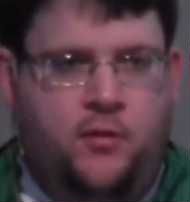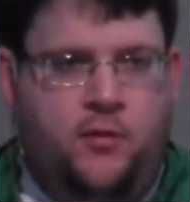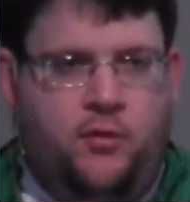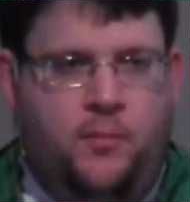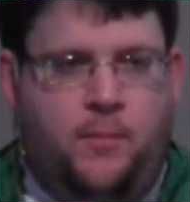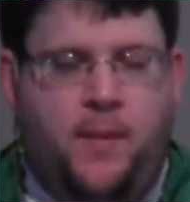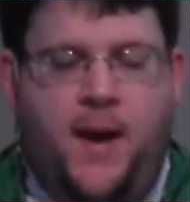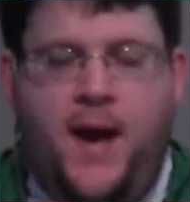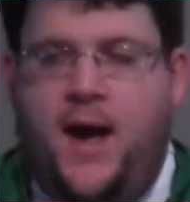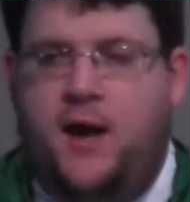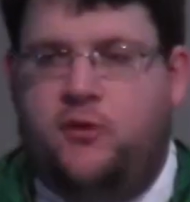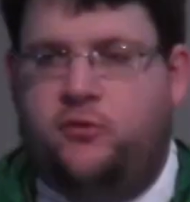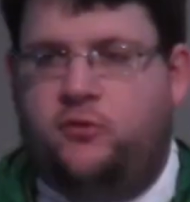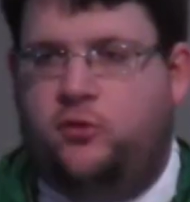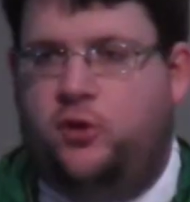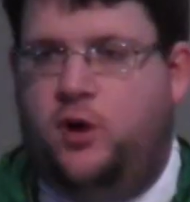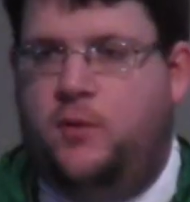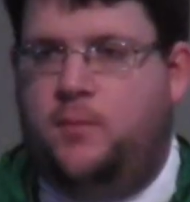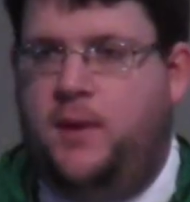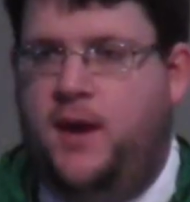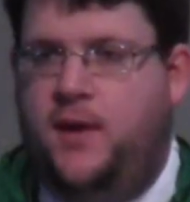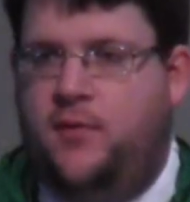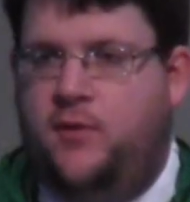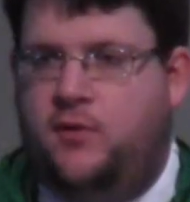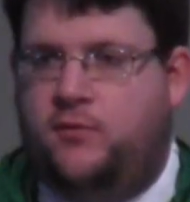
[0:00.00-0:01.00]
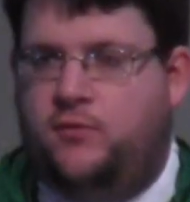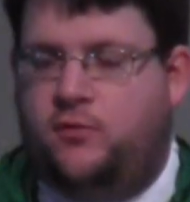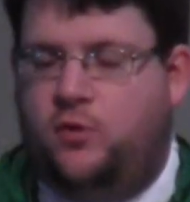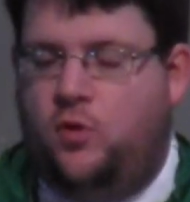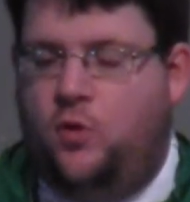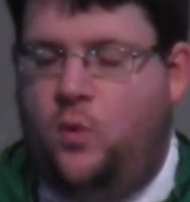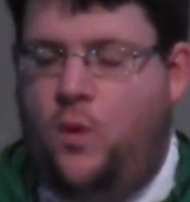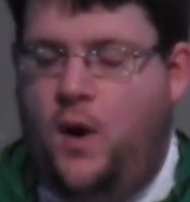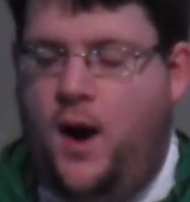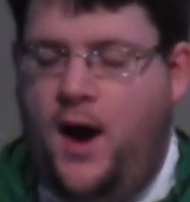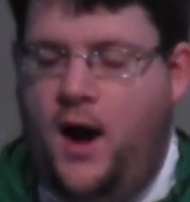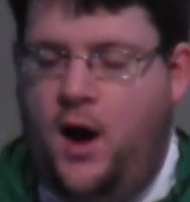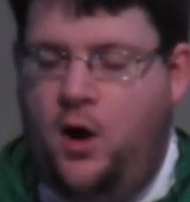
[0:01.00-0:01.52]
The pastor had been there for
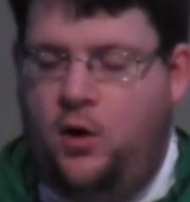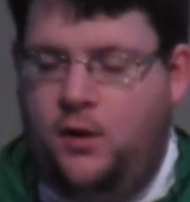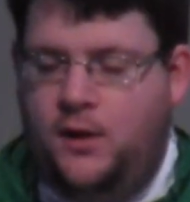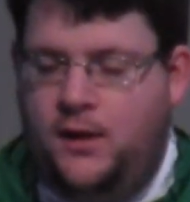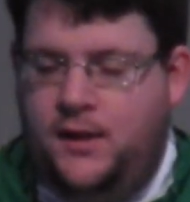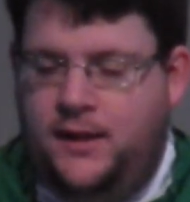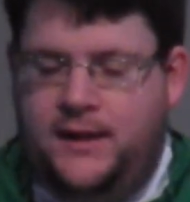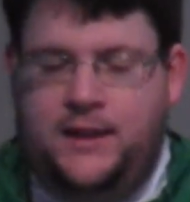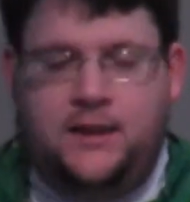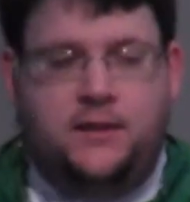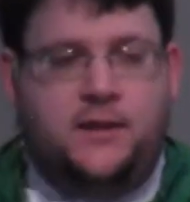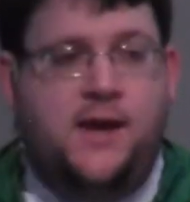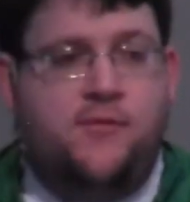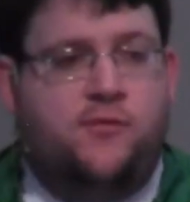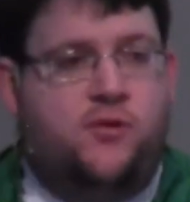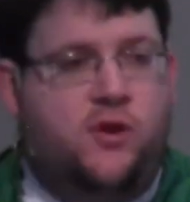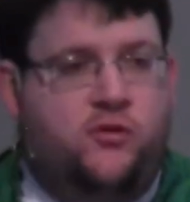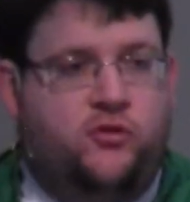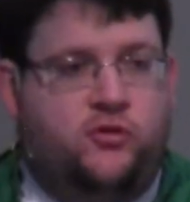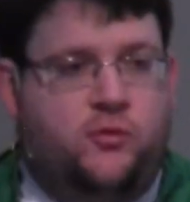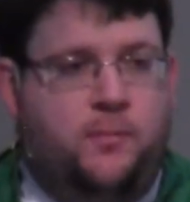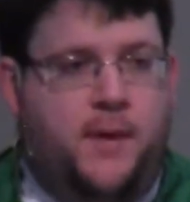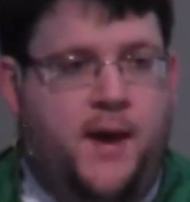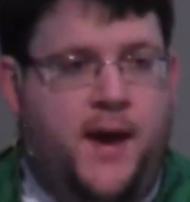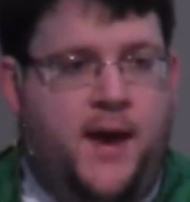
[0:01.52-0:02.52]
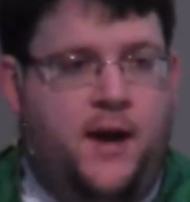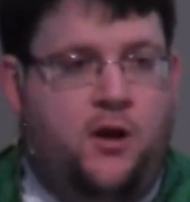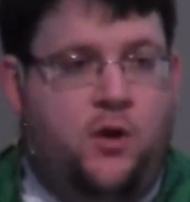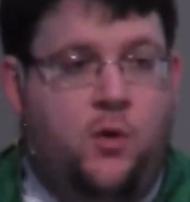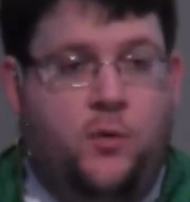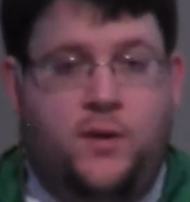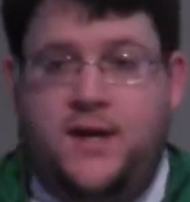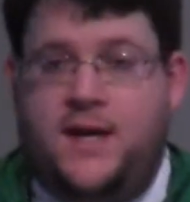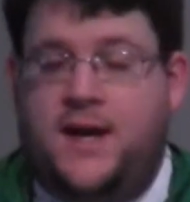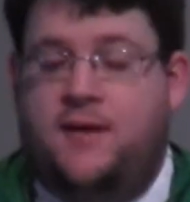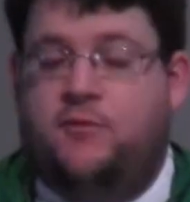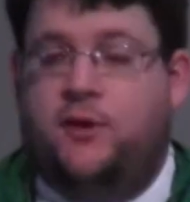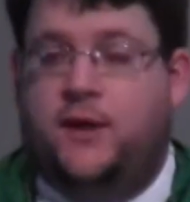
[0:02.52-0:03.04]
a while. He left on
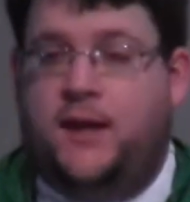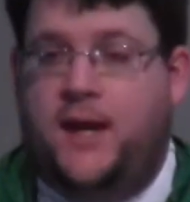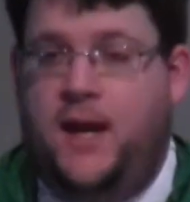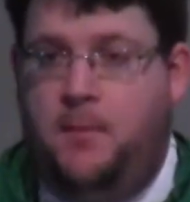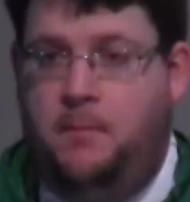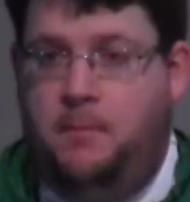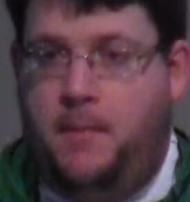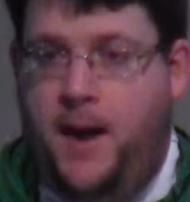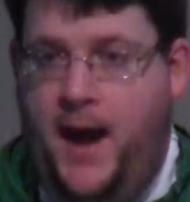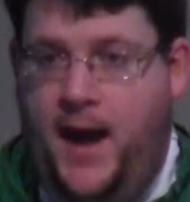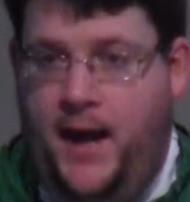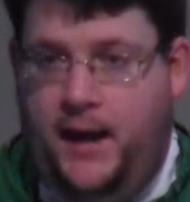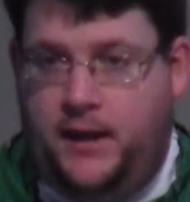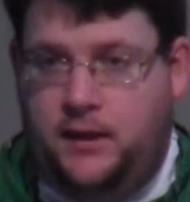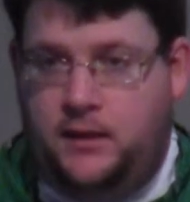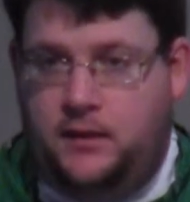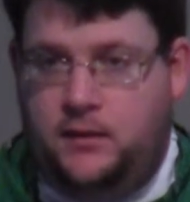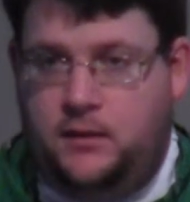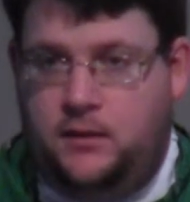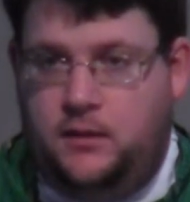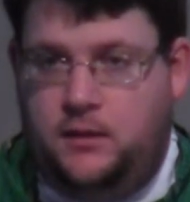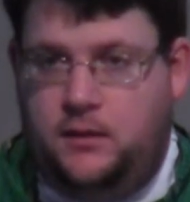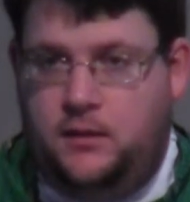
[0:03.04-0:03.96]
sabbatical and he never came back.